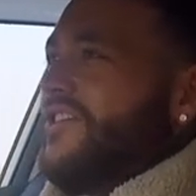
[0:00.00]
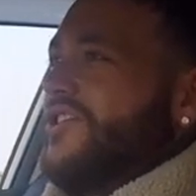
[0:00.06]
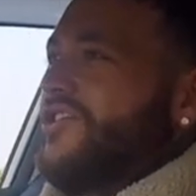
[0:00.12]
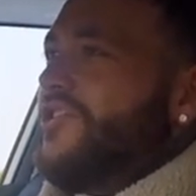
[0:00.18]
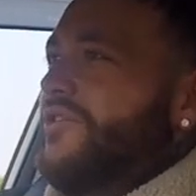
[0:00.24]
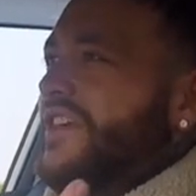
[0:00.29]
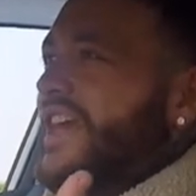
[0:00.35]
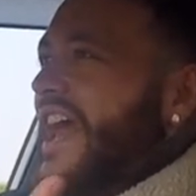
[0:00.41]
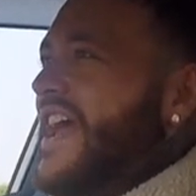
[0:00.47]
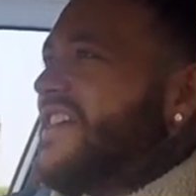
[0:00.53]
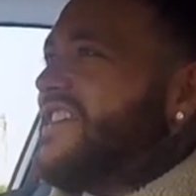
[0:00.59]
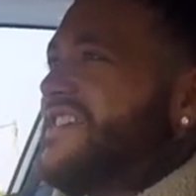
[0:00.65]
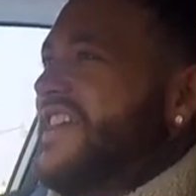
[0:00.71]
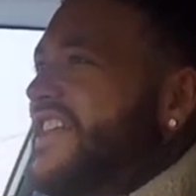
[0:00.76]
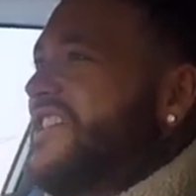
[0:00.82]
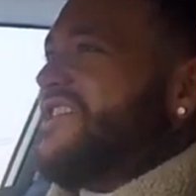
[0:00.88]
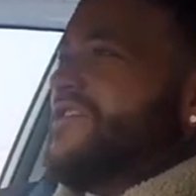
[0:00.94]
you get a
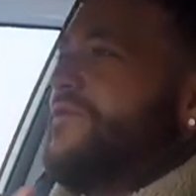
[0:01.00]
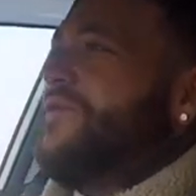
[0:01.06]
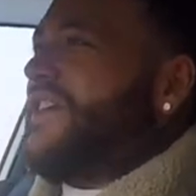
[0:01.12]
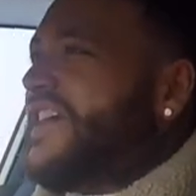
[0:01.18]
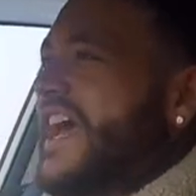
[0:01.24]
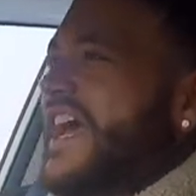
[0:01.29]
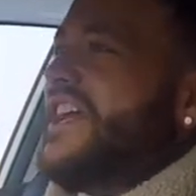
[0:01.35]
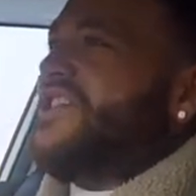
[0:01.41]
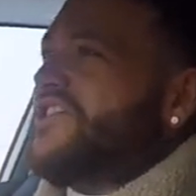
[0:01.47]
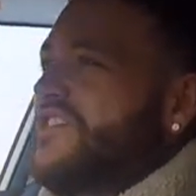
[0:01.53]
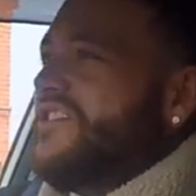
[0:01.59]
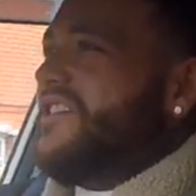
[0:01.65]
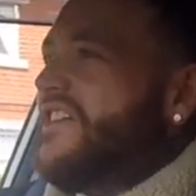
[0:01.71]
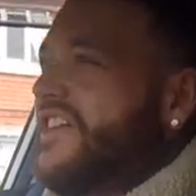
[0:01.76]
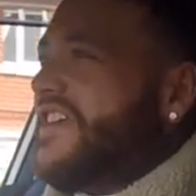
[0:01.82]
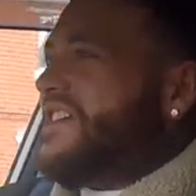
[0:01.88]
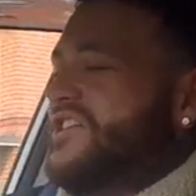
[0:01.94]
sense of occasion
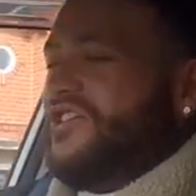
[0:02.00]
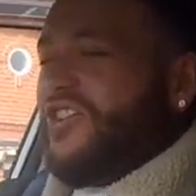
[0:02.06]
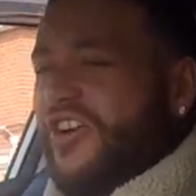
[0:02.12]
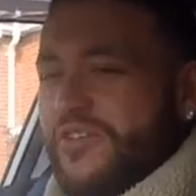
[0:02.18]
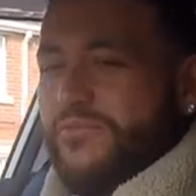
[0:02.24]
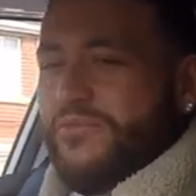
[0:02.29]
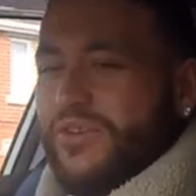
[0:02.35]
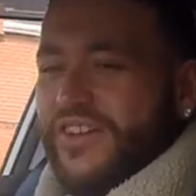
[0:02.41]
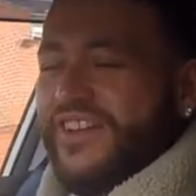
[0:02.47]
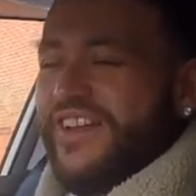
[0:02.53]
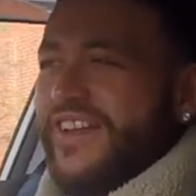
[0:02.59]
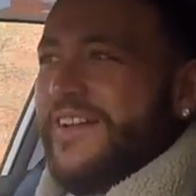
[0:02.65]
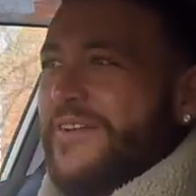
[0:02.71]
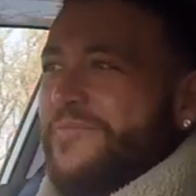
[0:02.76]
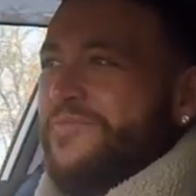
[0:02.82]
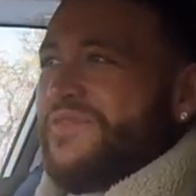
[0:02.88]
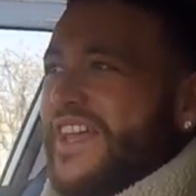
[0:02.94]
and an excitement
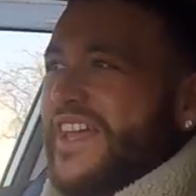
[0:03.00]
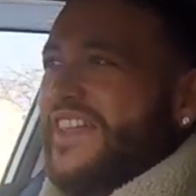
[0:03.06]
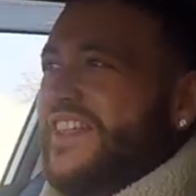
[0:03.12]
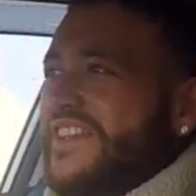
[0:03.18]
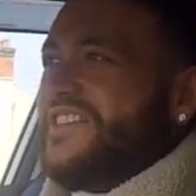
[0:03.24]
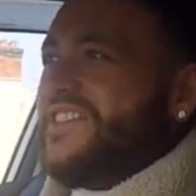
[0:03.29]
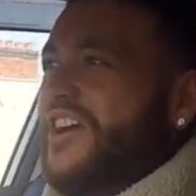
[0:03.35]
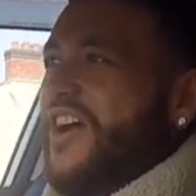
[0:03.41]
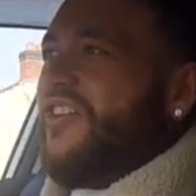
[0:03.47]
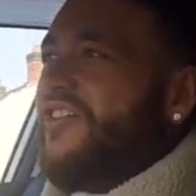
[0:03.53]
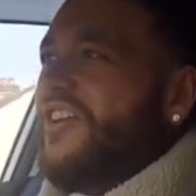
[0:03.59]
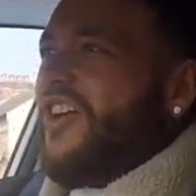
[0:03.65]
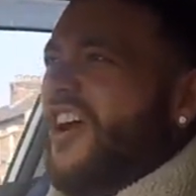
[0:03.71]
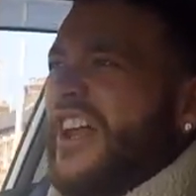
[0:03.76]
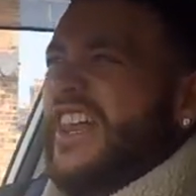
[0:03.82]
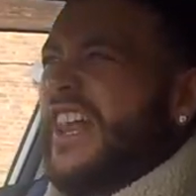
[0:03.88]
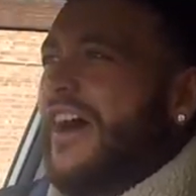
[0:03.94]
in this car,
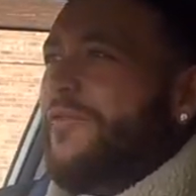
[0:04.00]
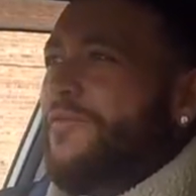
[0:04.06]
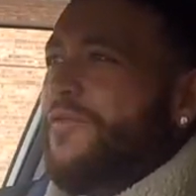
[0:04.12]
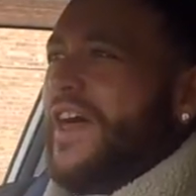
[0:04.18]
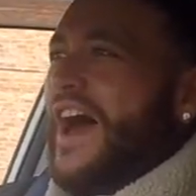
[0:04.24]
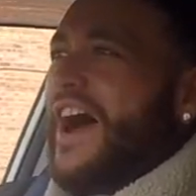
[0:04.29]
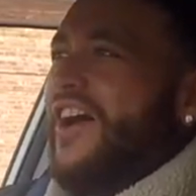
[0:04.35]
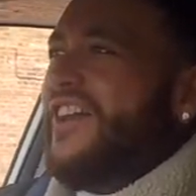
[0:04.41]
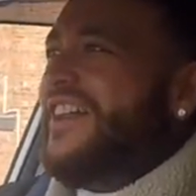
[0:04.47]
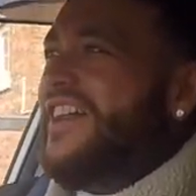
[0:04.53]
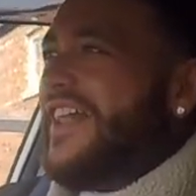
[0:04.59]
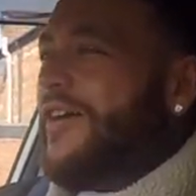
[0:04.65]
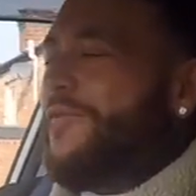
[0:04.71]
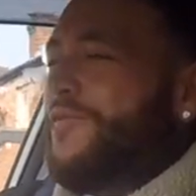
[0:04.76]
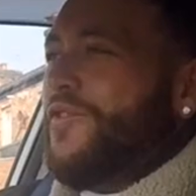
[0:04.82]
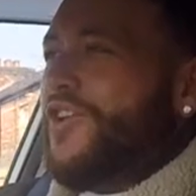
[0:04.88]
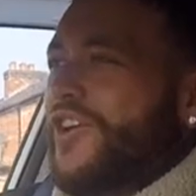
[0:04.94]
and I love that. I
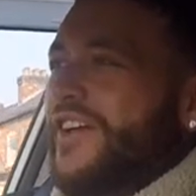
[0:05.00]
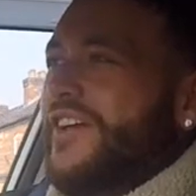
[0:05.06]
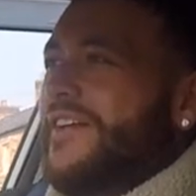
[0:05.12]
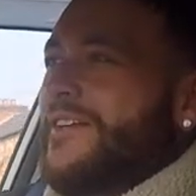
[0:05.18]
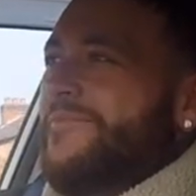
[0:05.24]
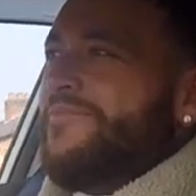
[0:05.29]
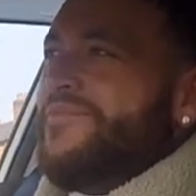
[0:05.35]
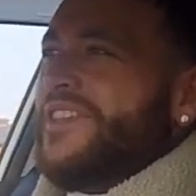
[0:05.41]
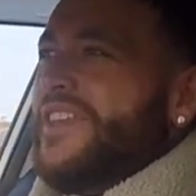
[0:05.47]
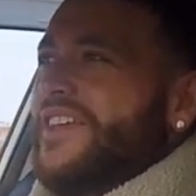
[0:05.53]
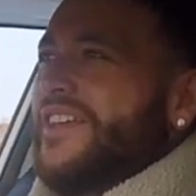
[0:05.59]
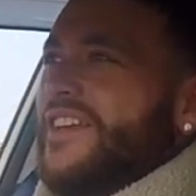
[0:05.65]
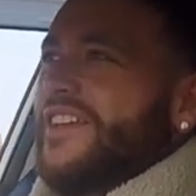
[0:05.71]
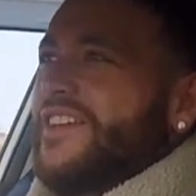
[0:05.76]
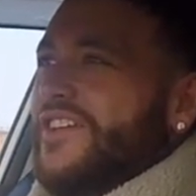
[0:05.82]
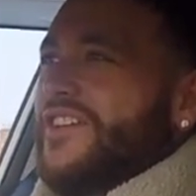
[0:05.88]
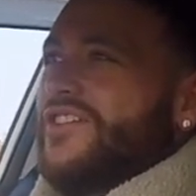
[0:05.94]
love that
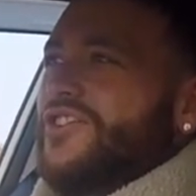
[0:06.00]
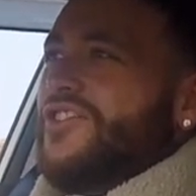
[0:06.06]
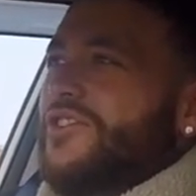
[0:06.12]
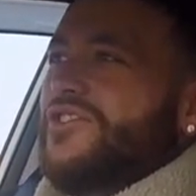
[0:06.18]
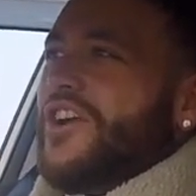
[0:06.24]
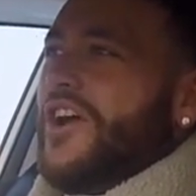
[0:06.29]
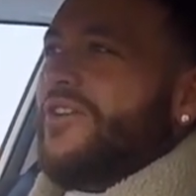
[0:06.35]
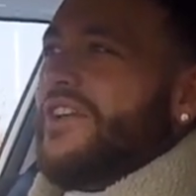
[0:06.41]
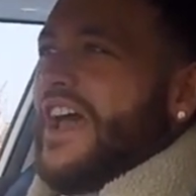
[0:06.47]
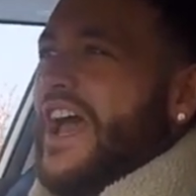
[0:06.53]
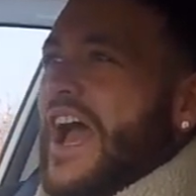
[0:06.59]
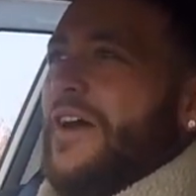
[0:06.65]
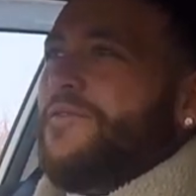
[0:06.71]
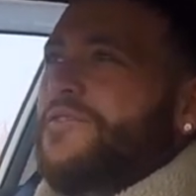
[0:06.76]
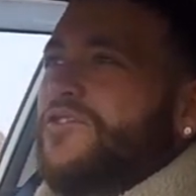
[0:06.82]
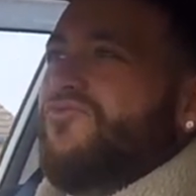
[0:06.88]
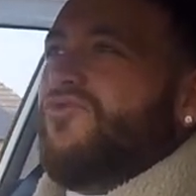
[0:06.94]
you don't
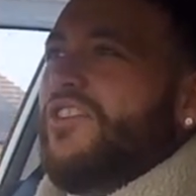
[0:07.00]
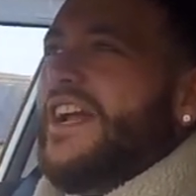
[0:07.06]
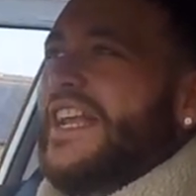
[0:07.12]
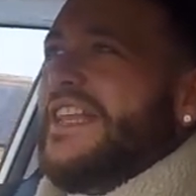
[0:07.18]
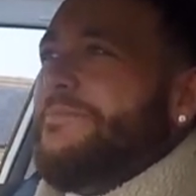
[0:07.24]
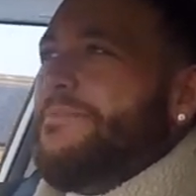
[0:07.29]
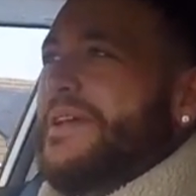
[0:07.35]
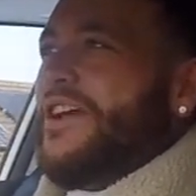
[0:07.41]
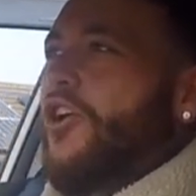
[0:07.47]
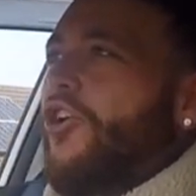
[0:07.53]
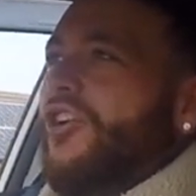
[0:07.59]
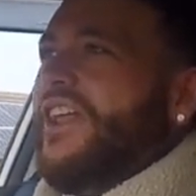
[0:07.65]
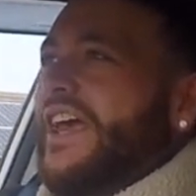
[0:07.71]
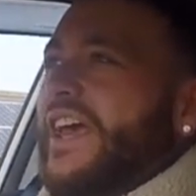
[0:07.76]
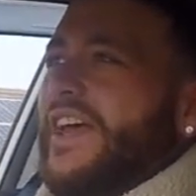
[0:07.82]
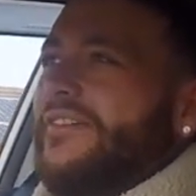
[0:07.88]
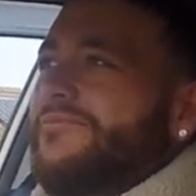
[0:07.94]
have to really be on
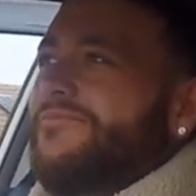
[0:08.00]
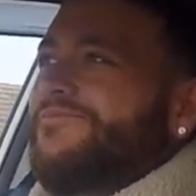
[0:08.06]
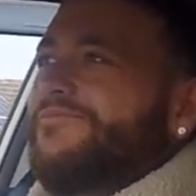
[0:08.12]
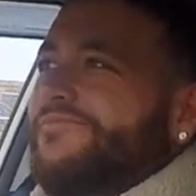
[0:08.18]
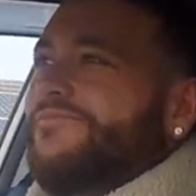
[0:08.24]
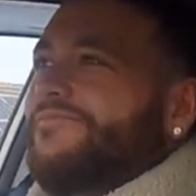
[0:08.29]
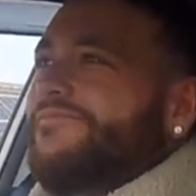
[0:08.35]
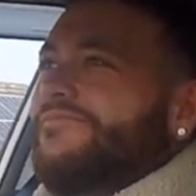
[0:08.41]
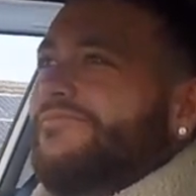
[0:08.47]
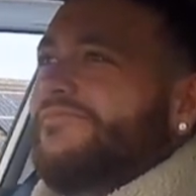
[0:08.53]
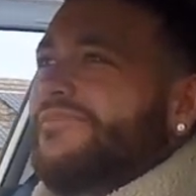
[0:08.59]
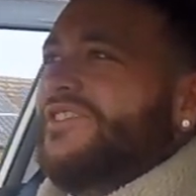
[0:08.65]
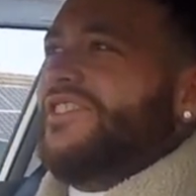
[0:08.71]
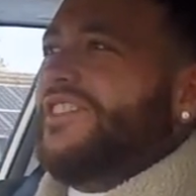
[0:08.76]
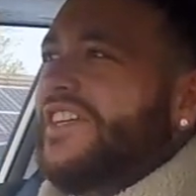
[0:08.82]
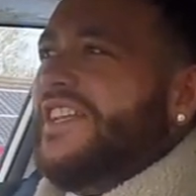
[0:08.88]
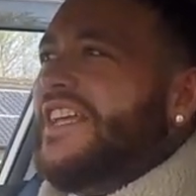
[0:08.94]
it
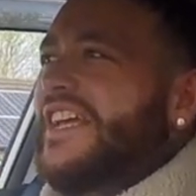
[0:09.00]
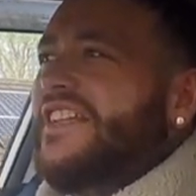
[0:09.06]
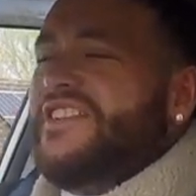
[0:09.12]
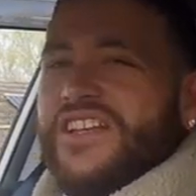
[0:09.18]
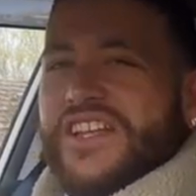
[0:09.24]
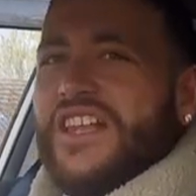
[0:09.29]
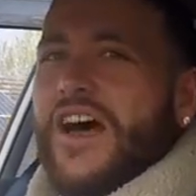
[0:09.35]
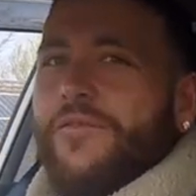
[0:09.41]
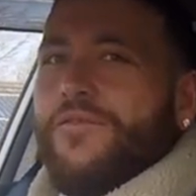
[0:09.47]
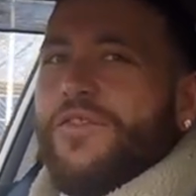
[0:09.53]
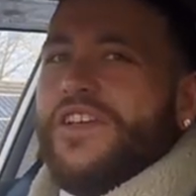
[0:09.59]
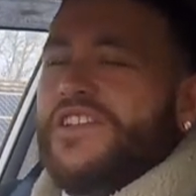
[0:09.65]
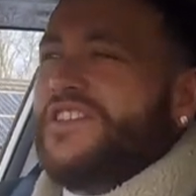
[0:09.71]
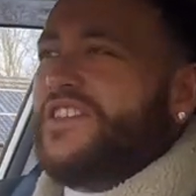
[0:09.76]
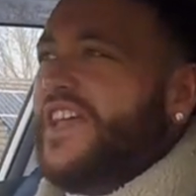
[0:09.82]
to need to love this